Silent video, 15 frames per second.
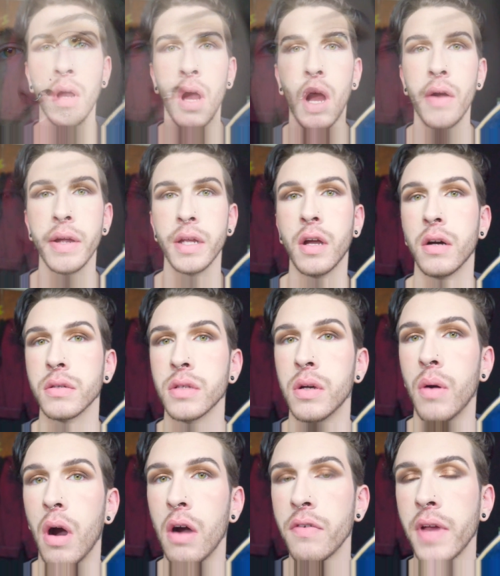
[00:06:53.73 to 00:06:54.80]
Alright y'all, so
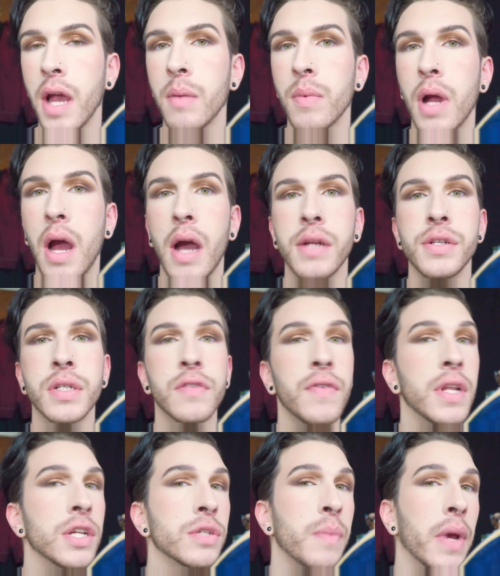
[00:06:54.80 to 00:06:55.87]
off camera I just
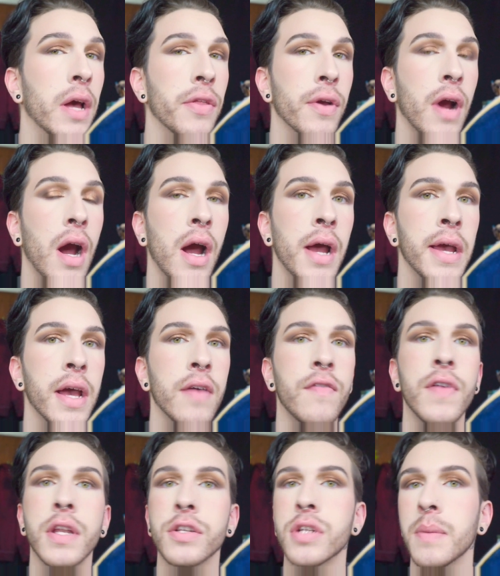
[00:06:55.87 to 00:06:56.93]
finished my other eye, I
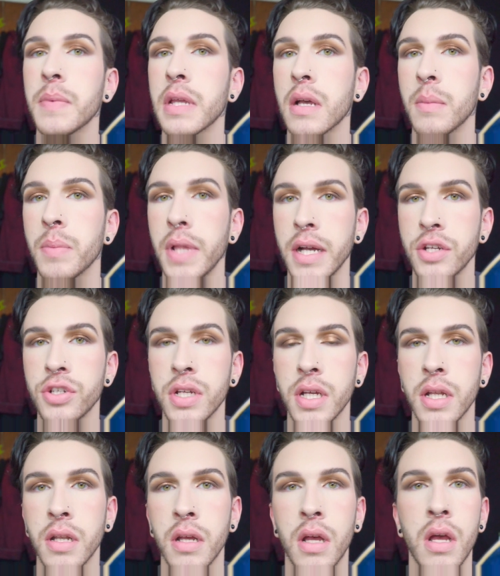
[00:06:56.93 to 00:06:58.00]
finished up the
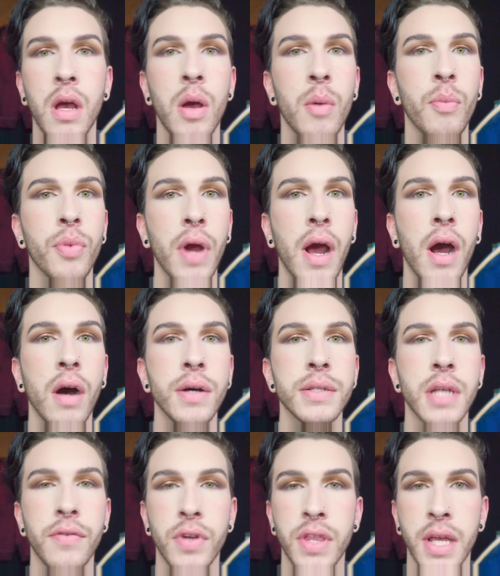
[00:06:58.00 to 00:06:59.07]
complexion, brows,
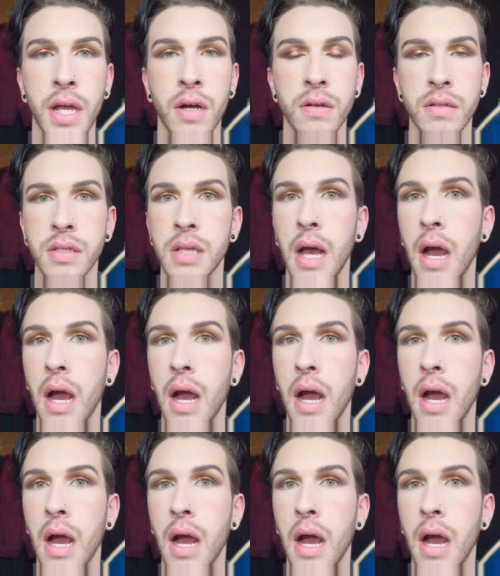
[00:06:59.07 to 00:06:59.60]
everything else.